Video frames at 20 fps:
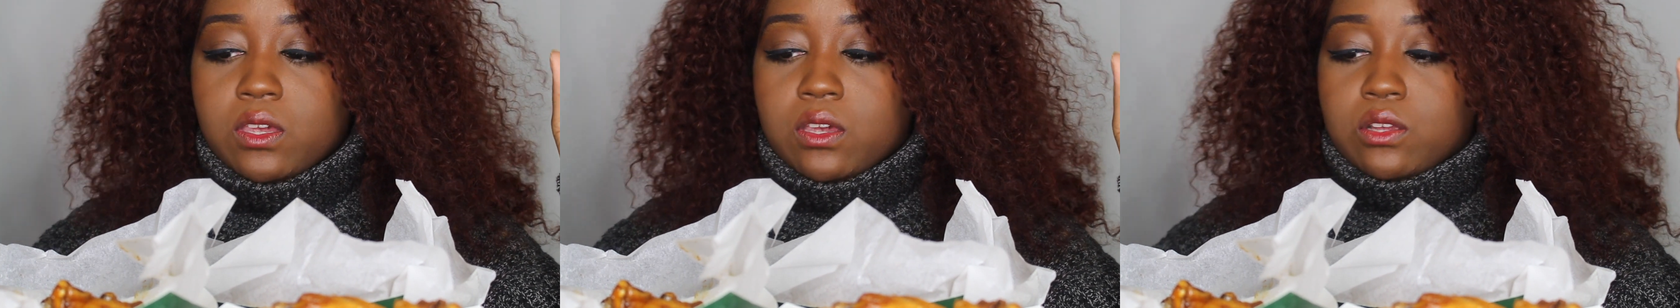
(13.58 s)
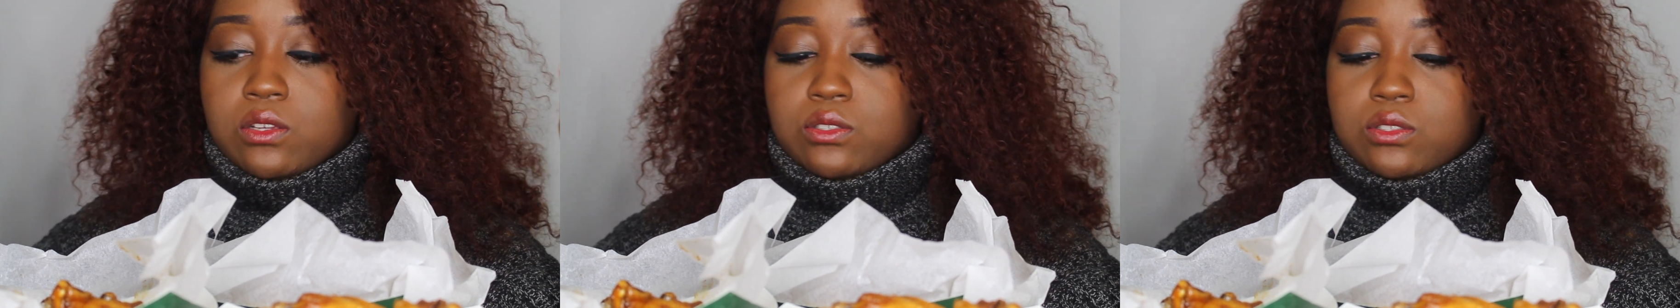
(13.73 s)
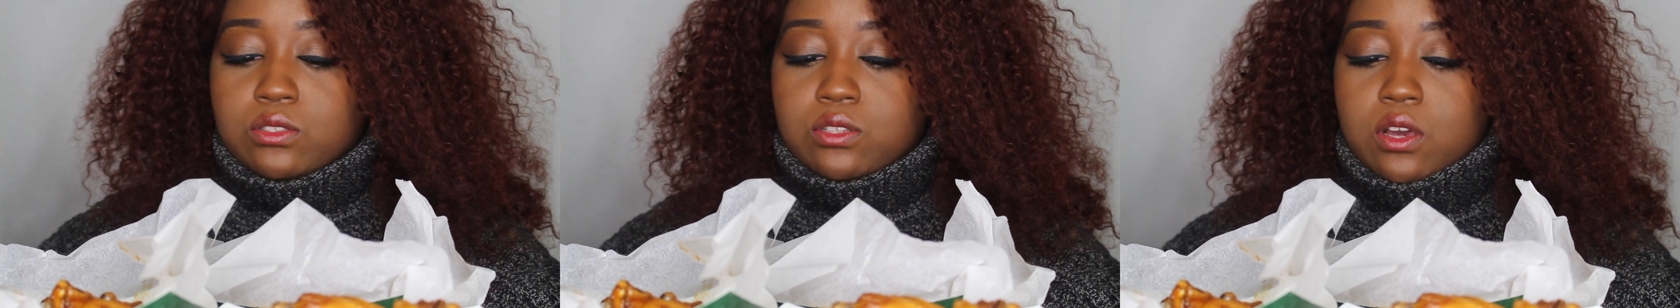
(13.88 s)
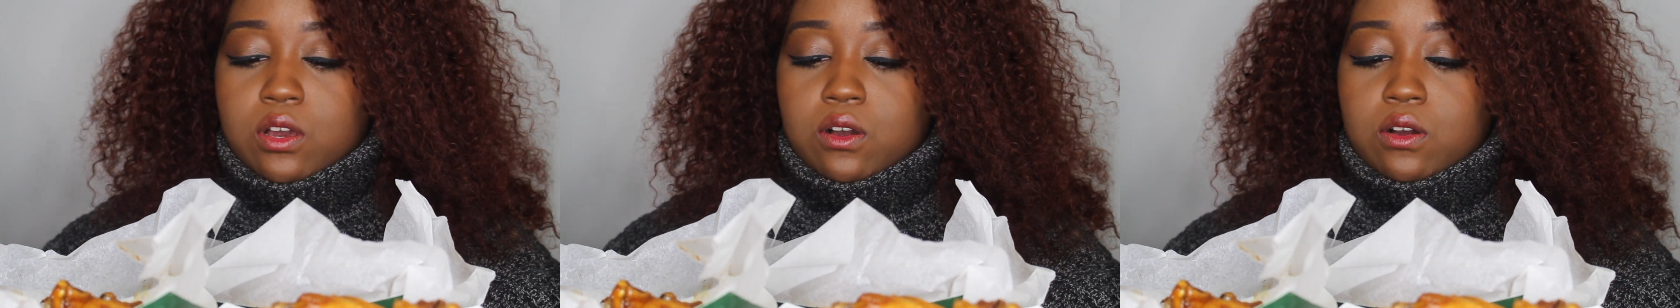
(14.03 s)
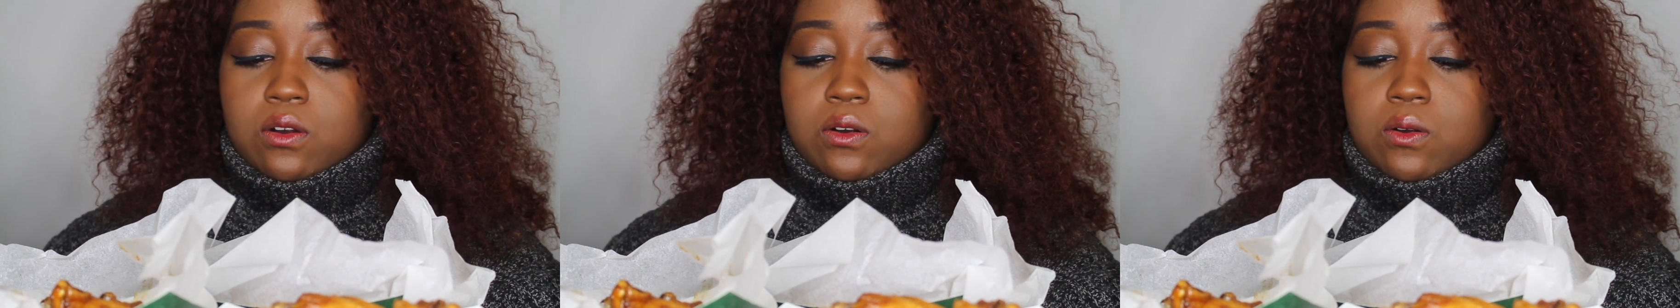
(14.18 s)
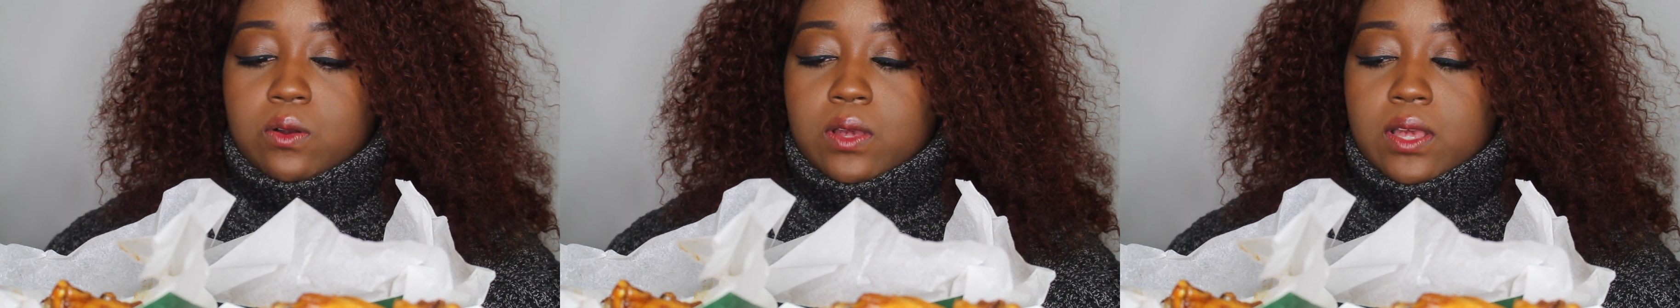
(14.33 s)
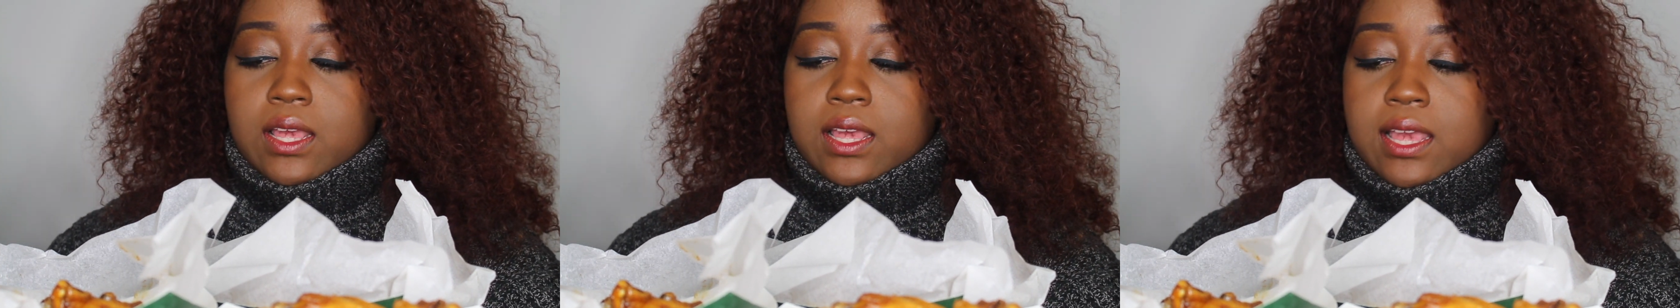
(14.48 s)

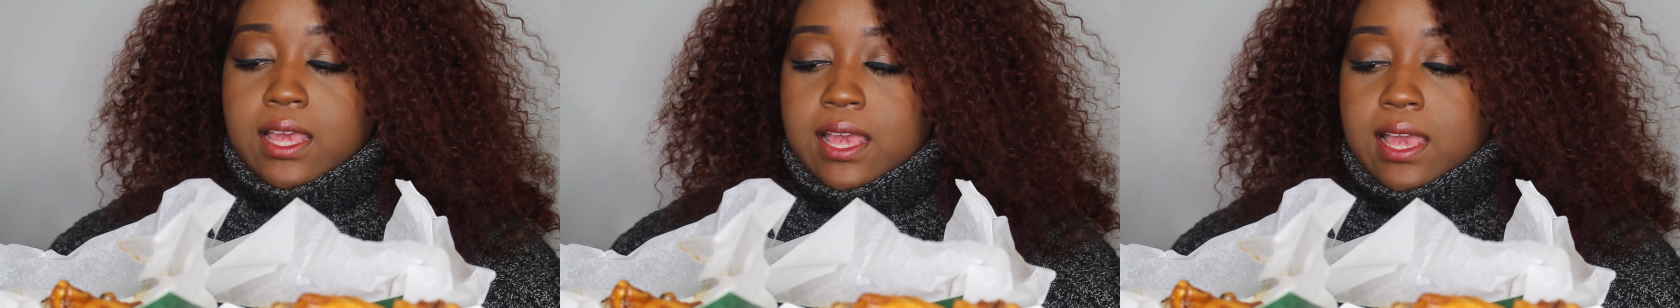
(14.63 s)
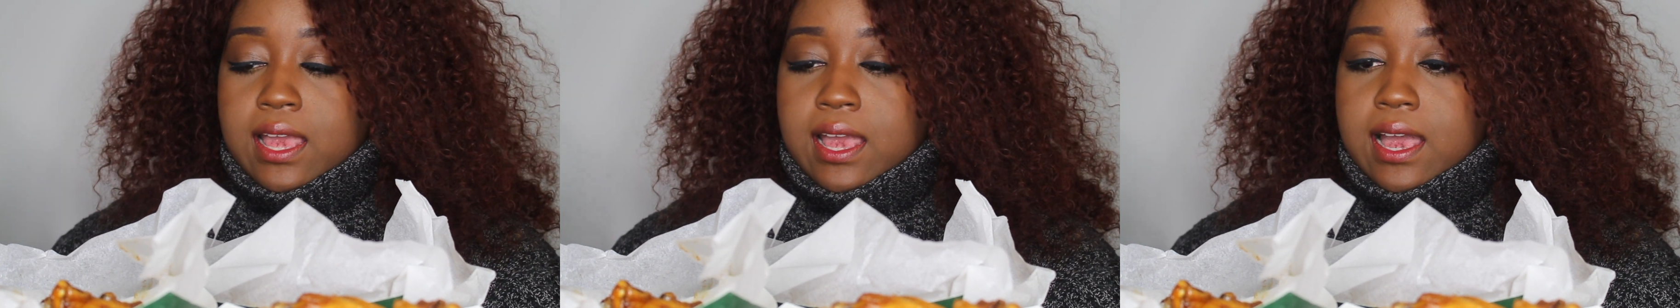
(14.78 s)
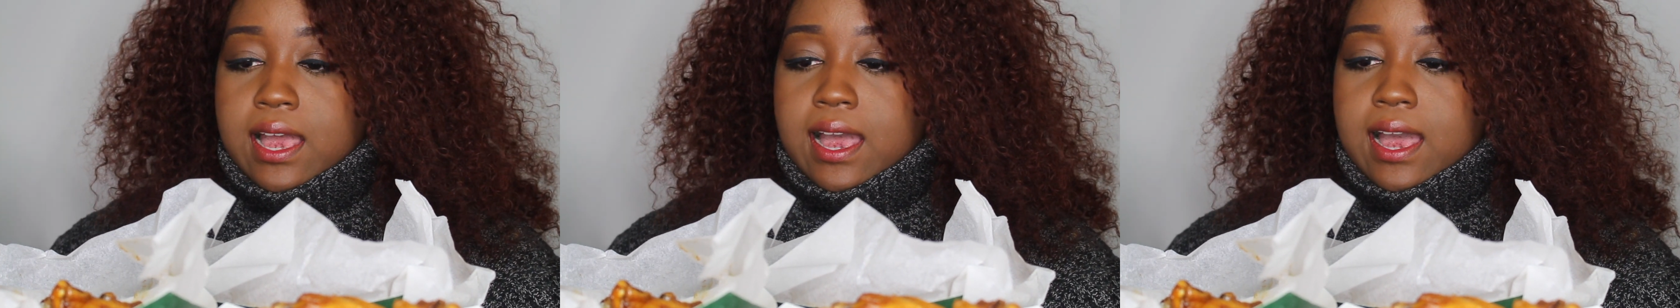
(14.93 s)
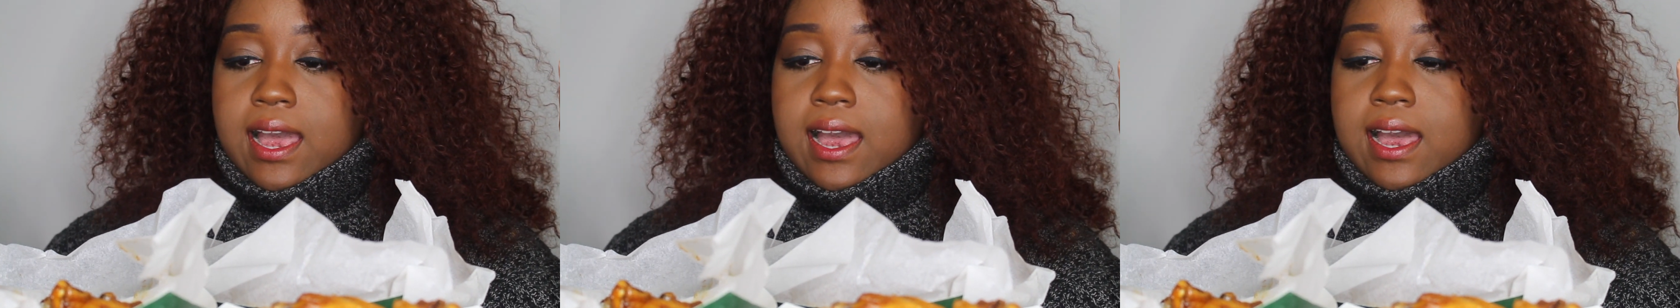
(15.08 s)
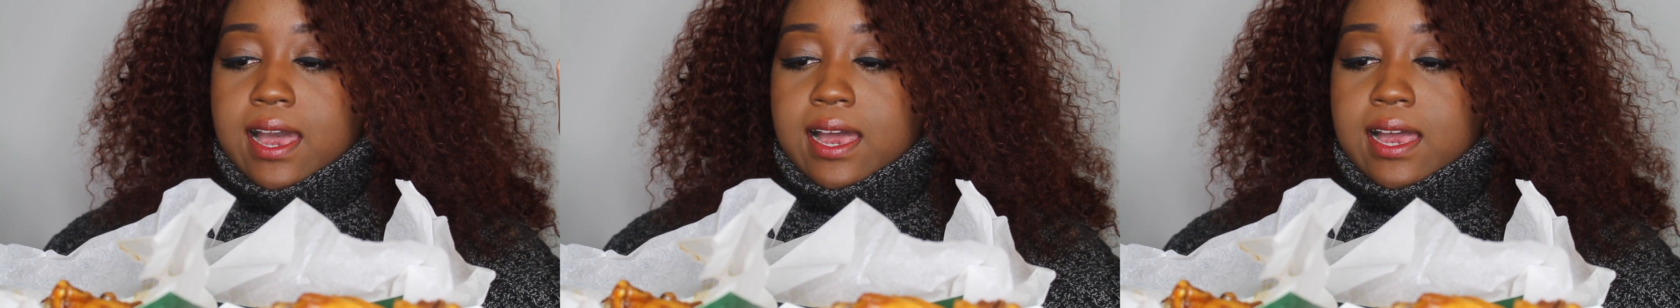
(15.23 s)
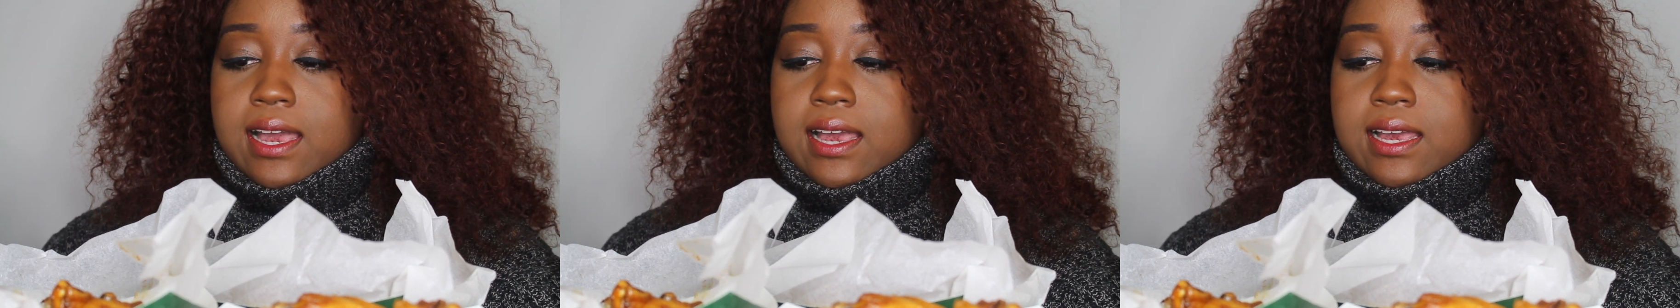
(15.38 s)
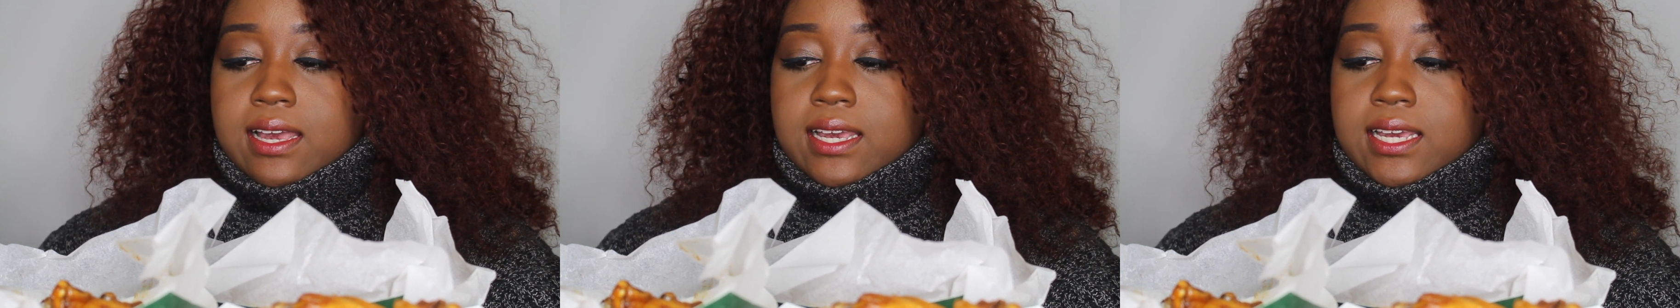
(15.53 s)
So
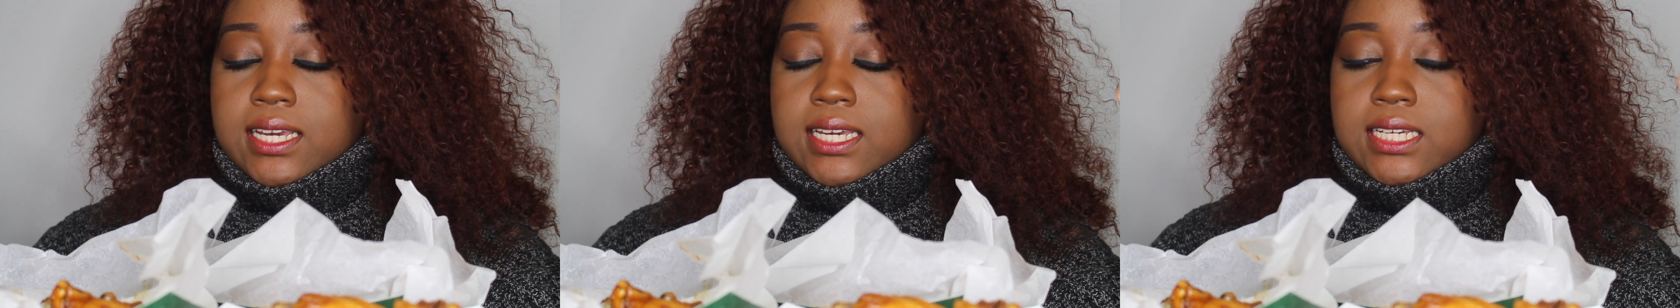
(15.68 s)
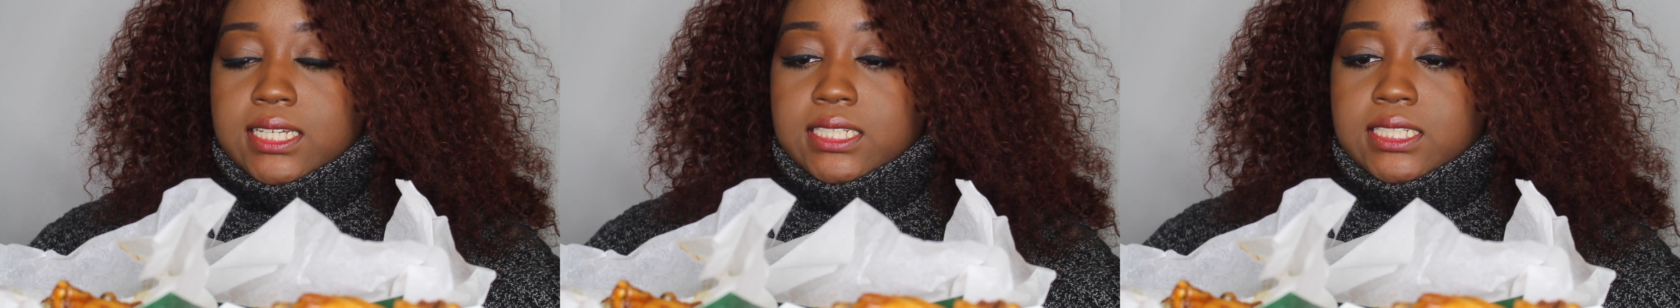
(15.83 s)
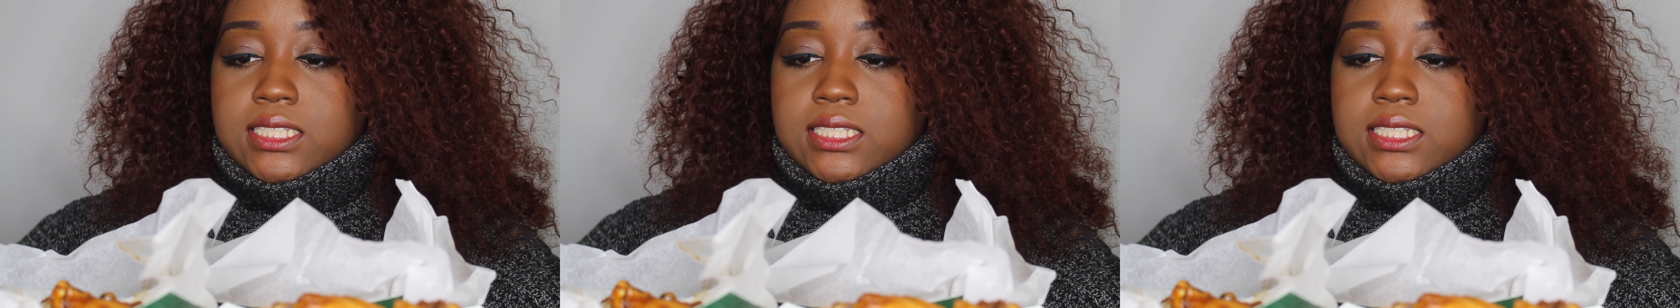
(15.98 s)
I